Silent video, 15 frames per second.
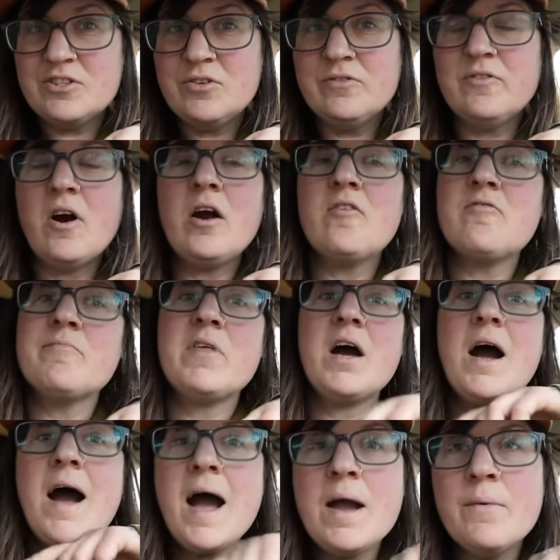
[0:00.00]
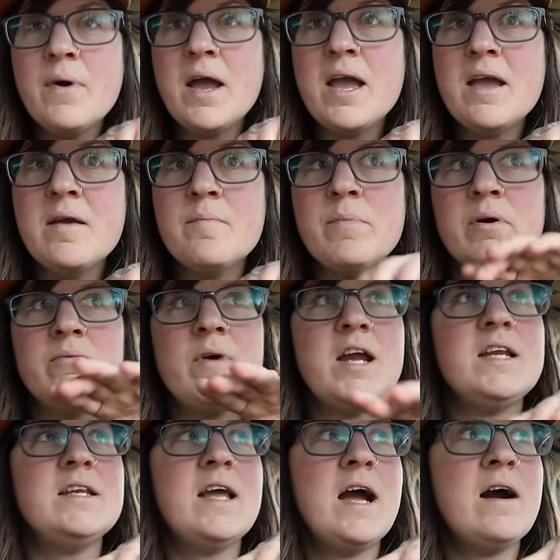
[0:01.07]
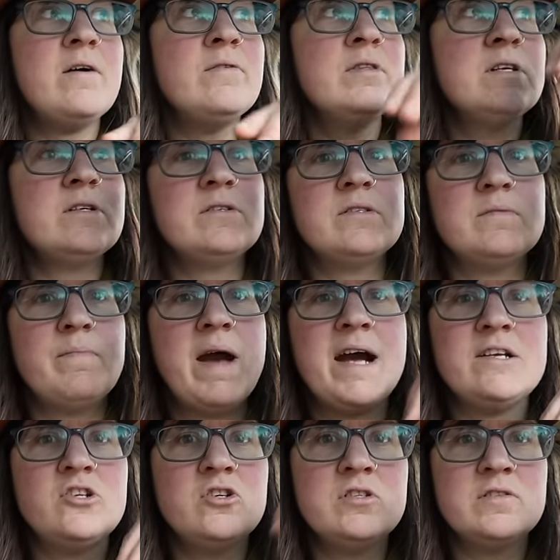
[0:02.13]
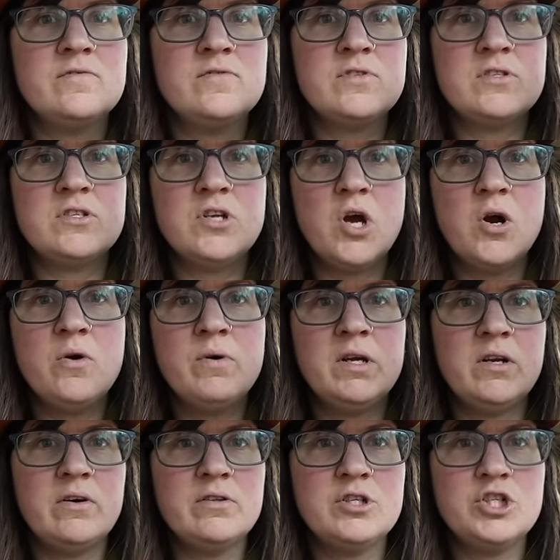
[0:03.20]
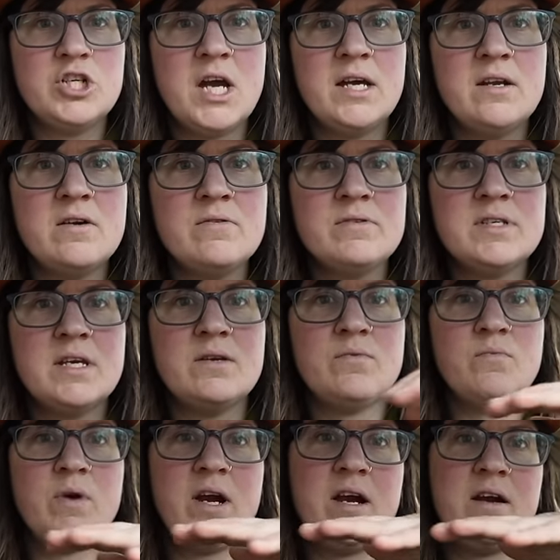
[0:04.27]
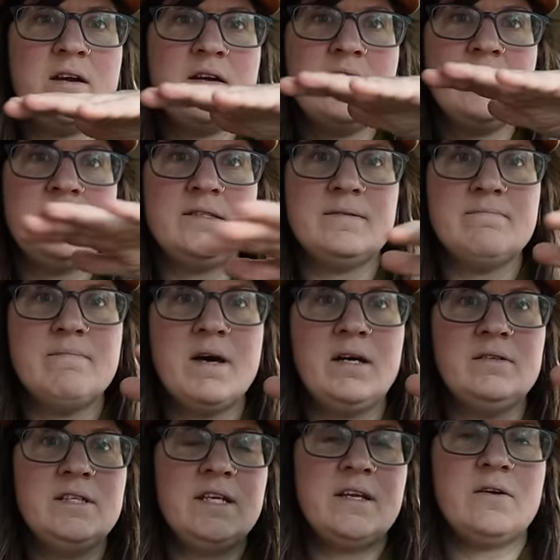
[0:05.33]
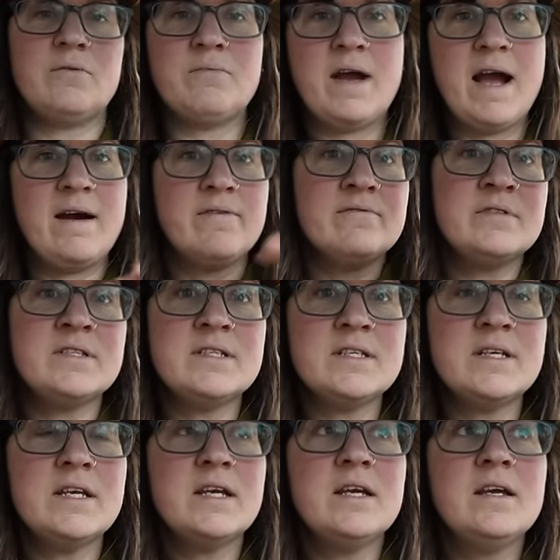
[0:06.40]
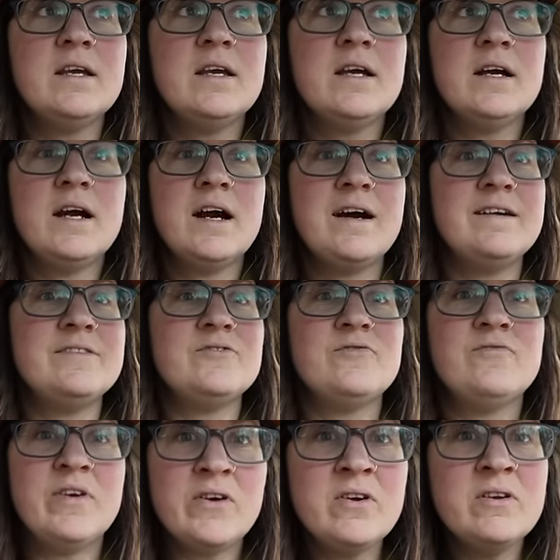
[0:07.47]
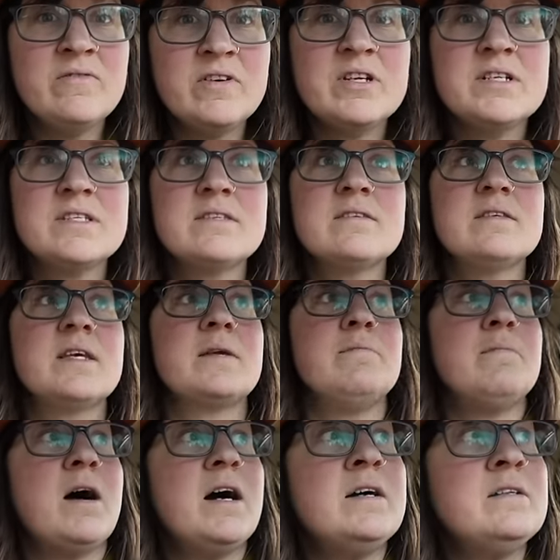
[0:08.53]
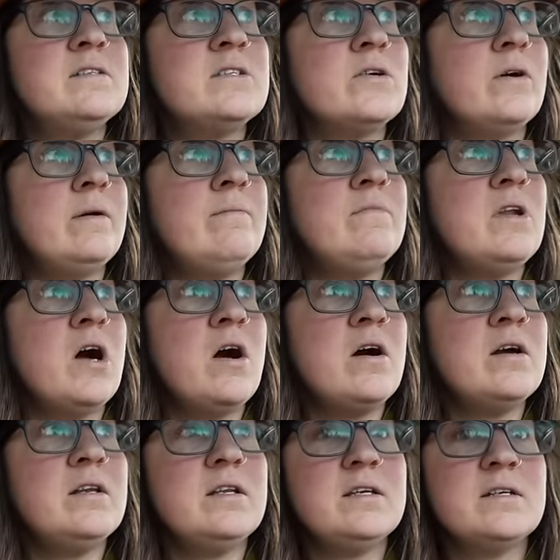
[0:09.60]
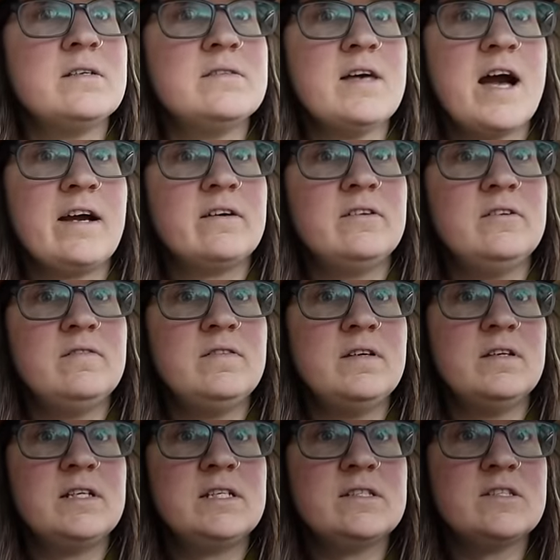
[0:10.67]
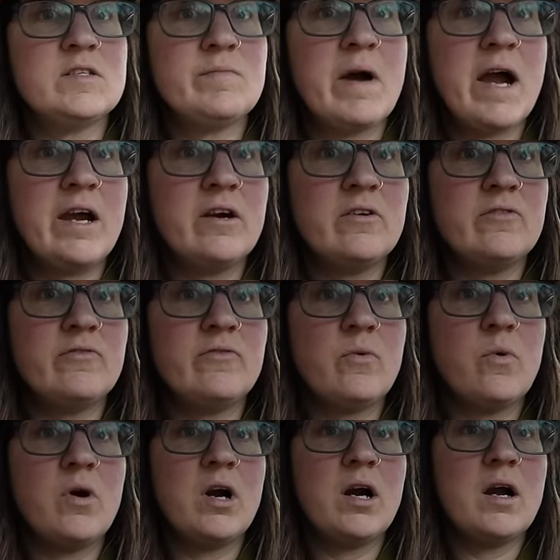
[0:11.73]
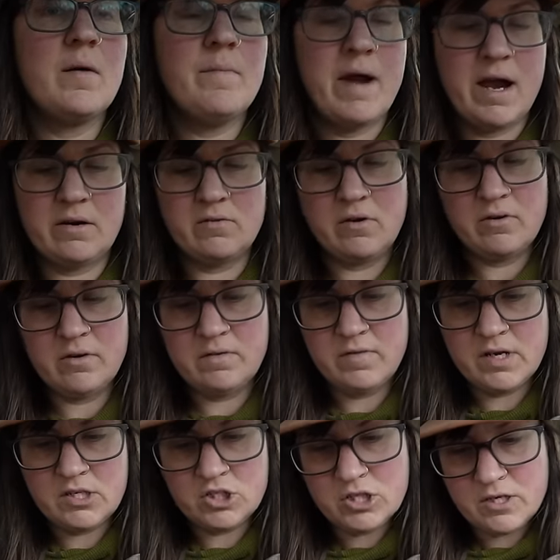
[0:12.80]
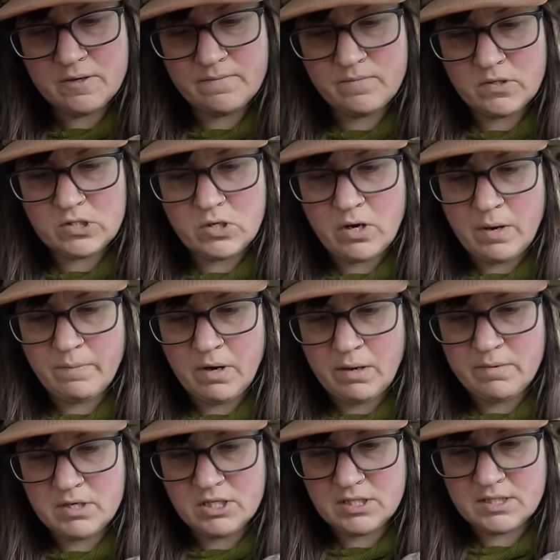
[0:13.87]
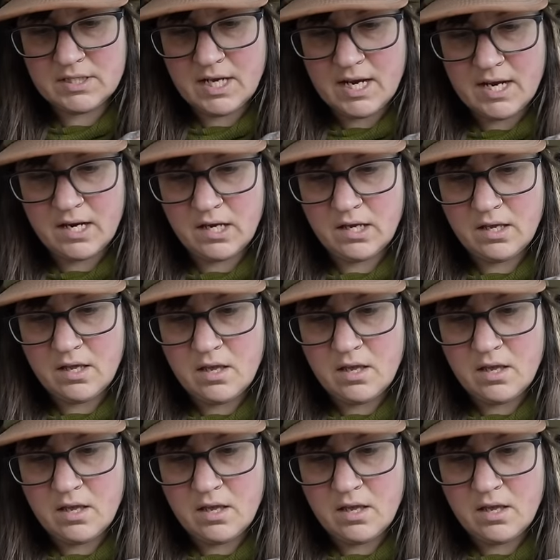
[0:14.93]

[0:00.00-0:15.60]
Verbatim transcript: too far from the highway, but right now there's patches of snow in all the shadows and where it's melting around. Uh, it's very, very slick mud, so I'm not exactly feeling inspired for a back road adventure. So I'll probably just take